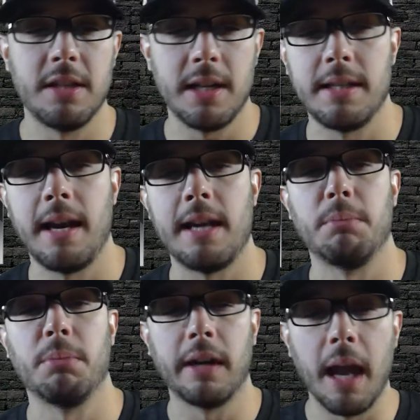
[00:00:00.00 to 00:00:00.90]
Jesse
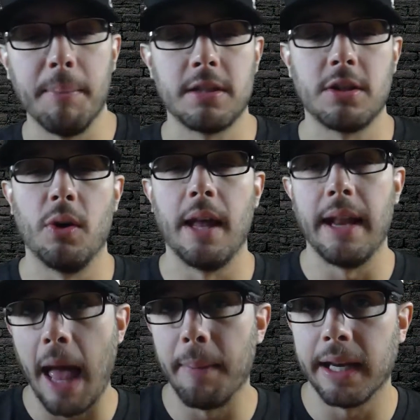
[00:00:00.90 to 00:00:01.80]
Eisenberg, Emma Stone,
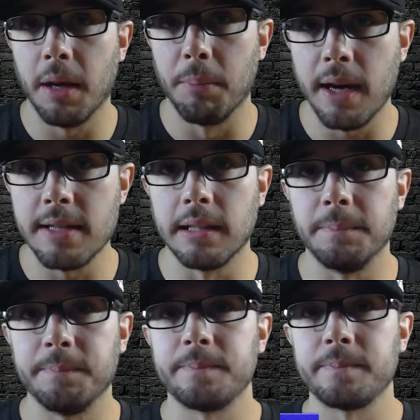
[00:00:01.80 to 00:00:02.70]
and Abigail Breslin,